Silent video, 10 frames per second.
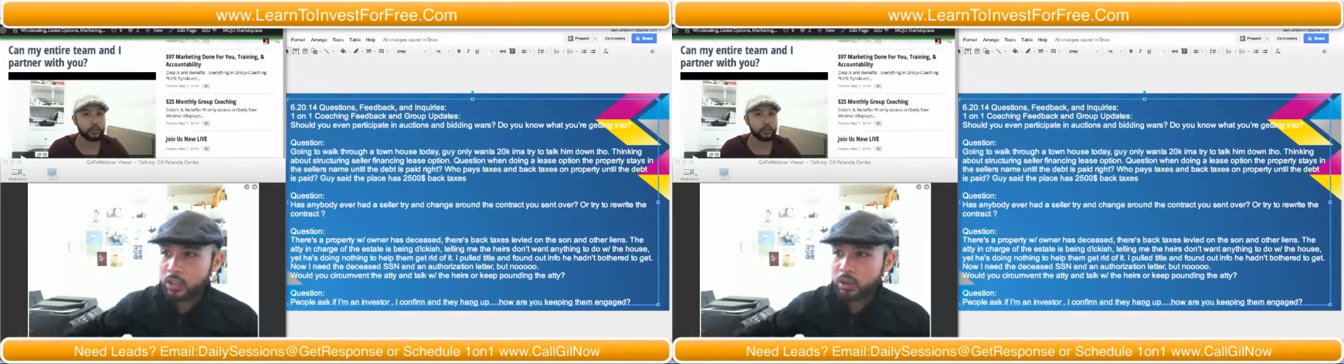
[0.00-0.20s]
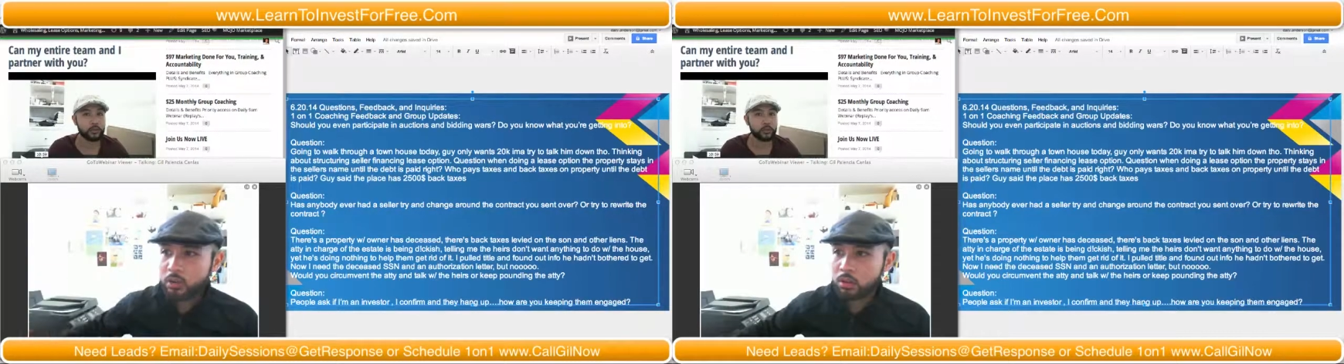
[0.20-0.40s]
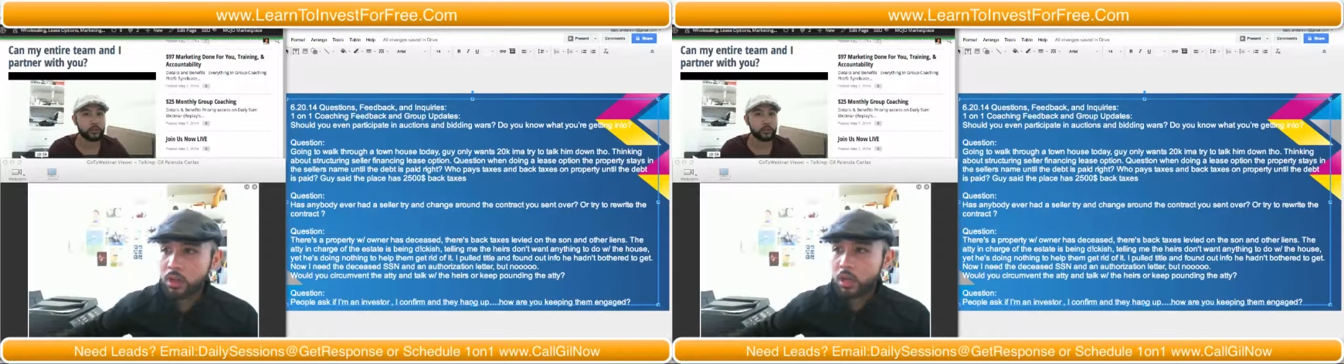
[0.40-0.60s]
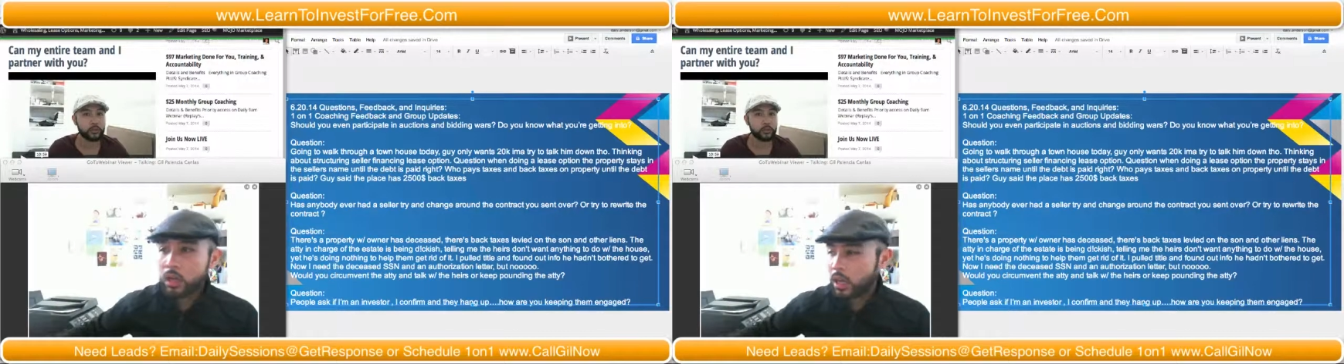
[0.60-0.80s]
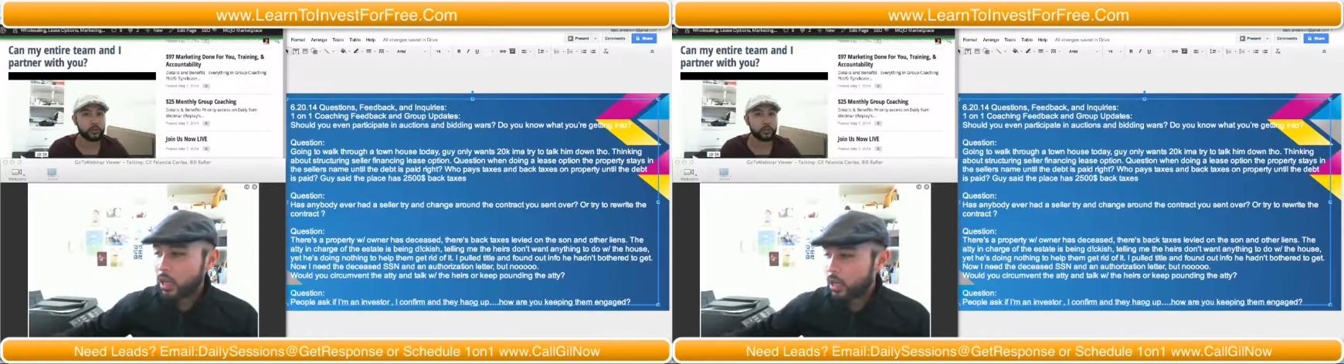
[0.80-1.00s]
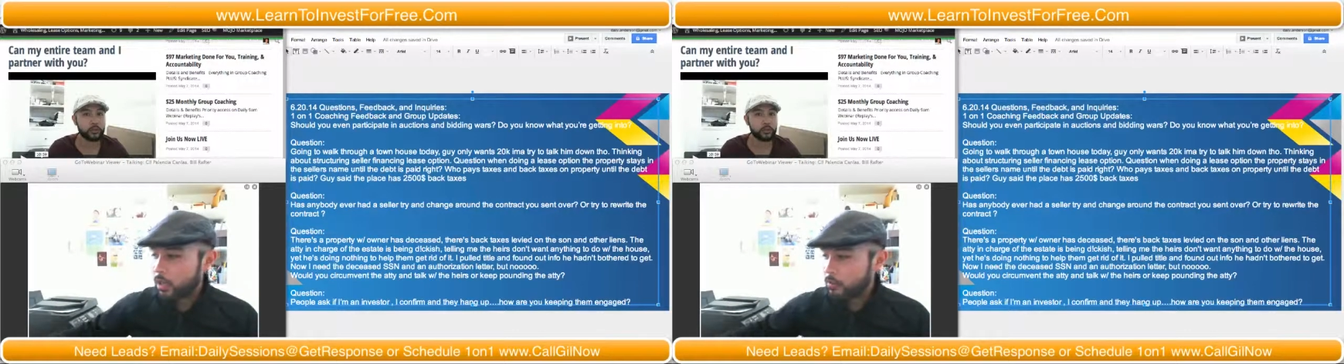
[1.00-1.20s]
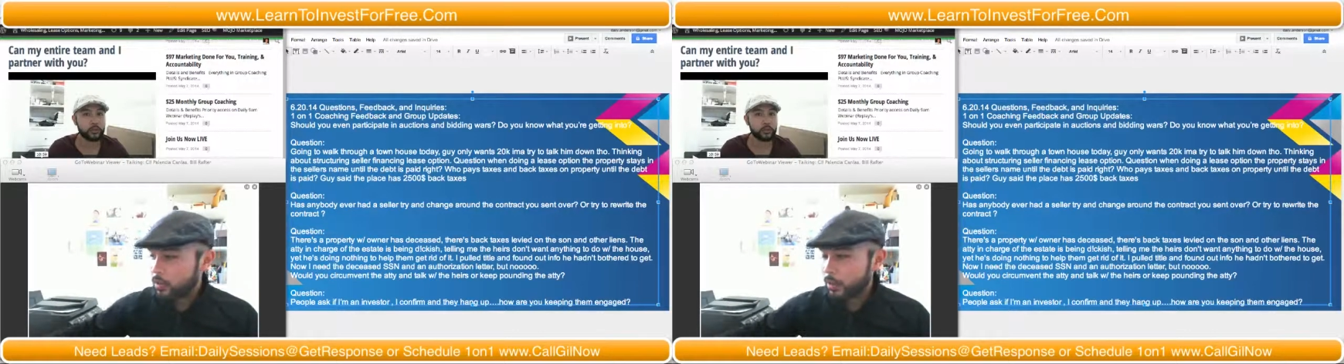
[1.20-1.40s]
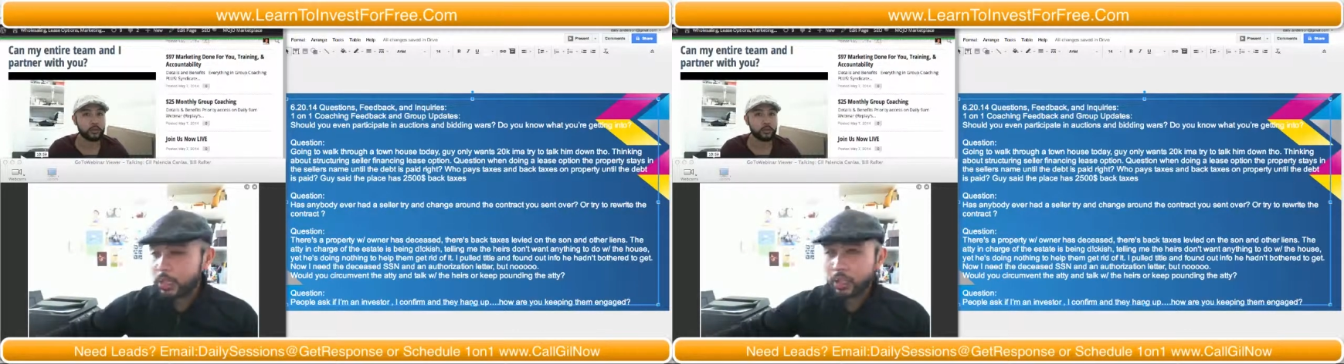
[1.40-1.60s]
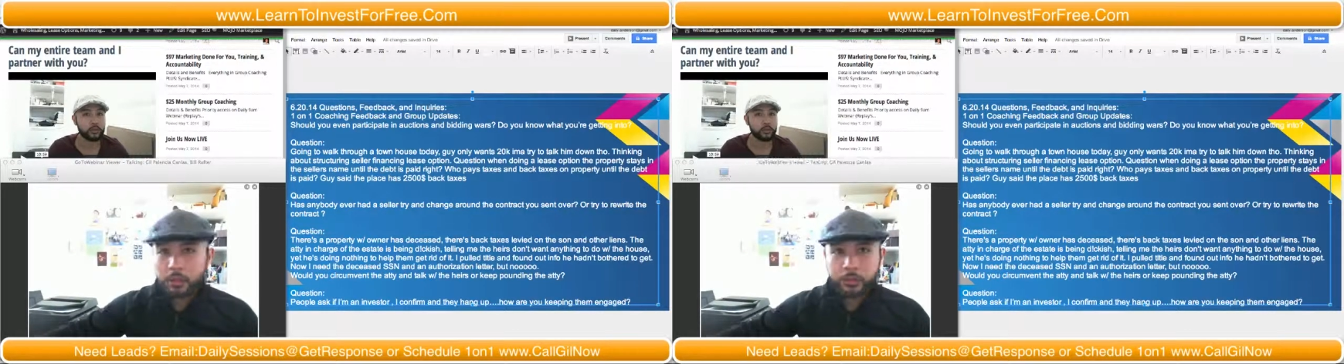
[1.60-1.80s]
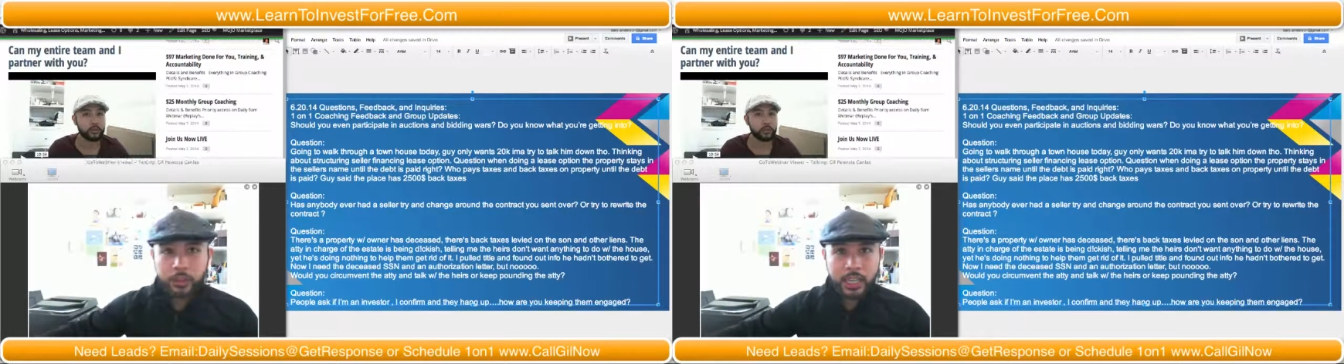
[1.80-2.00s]
So let me
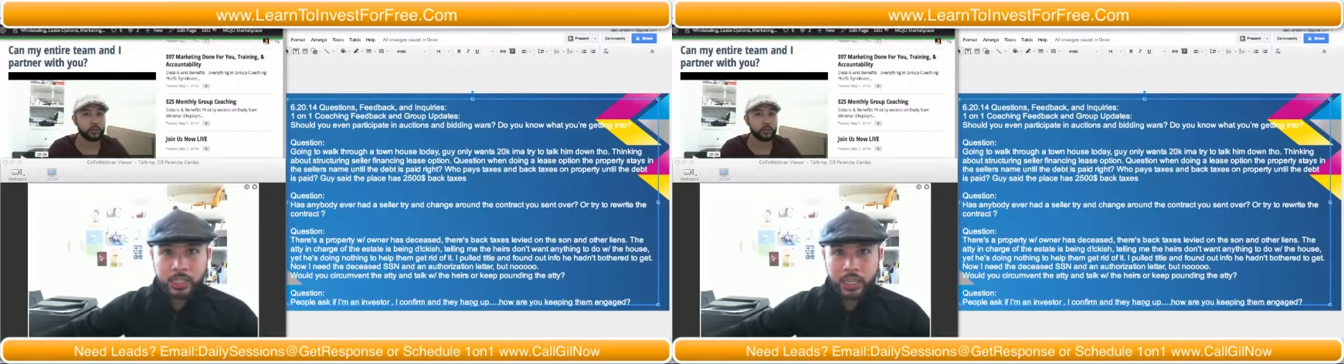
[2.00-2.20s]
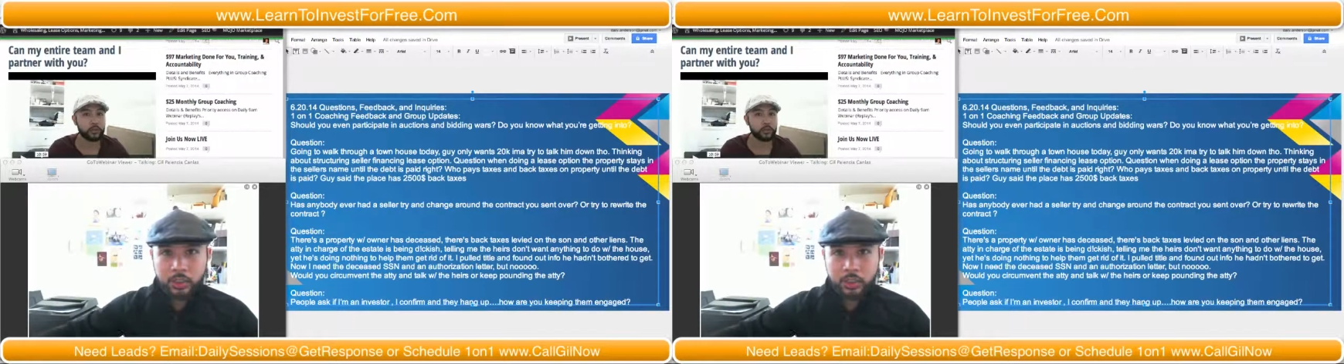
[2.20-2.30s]
know if you guys